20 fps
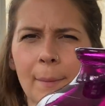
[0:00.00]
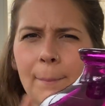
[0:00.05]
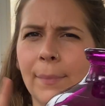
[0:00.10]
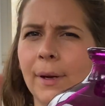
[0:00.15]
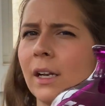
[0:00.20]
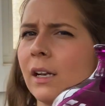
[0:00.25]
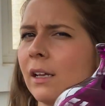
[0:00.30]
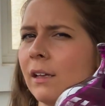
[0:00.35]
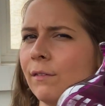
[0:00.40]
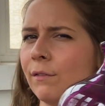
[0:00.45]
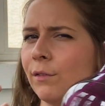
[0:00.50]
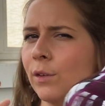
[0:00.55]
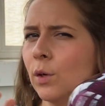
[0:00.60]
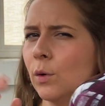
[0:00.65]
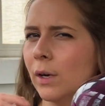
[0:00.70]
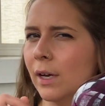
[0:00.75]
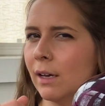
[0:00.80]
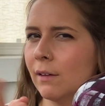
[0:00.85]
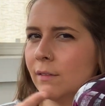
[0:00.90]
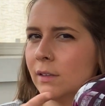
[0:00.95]
But if you
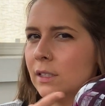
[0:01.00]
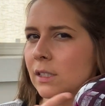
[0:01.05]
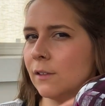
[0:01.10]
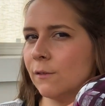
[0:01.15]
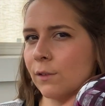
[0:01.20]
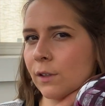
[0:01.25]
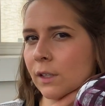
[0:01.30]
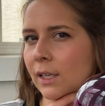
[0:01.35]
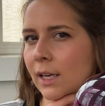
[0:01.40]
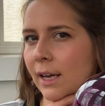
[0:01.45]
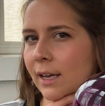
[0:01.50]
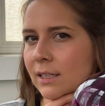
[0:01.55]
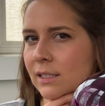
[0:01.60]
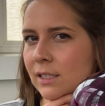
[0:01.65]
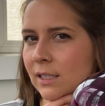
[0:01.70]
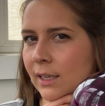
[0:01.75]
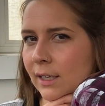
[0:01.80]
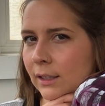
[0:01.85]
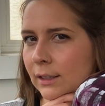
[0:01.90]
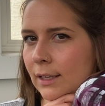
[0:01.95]
have a different
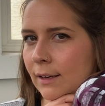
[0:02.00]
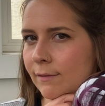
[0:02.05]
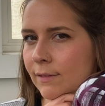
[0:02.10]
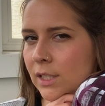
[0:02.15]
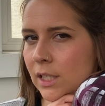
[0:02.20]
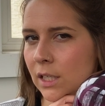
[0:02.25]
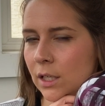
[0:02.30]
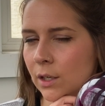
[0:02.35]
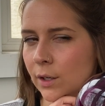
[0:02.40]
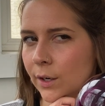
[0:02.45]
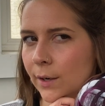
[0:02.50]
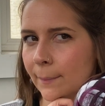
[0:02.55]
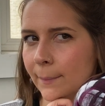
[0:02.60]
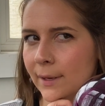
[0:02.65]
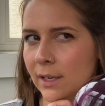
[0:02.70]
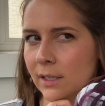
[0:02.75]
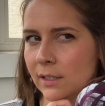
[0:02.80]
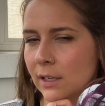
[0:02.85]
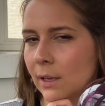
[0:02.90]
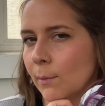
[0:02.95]
idea, I'd love to hear it
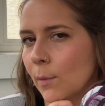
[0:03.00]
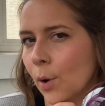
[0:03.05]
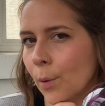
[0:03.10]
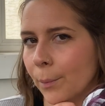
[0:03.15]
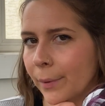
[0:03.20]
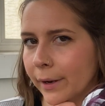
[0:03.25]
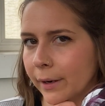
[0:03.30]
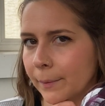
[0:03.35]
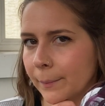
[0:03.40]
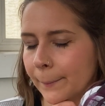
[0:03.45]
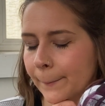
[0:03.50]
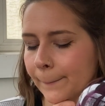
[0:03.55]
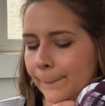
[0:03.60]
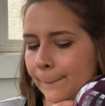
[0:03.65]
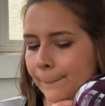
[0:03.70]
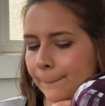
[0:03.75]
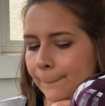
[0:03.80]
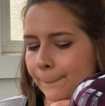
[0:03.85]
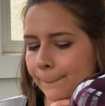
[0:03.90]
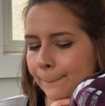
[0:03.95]
because I'm open.
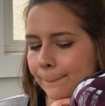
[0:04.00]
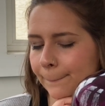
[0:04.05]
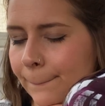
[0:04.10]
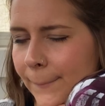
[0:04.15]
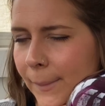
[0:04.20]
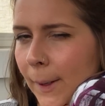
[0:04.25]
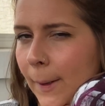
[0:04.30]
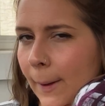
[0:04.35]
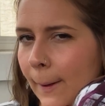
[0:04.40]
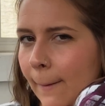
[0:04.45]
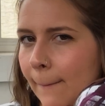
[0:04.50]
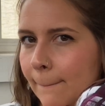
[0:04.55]
Okay.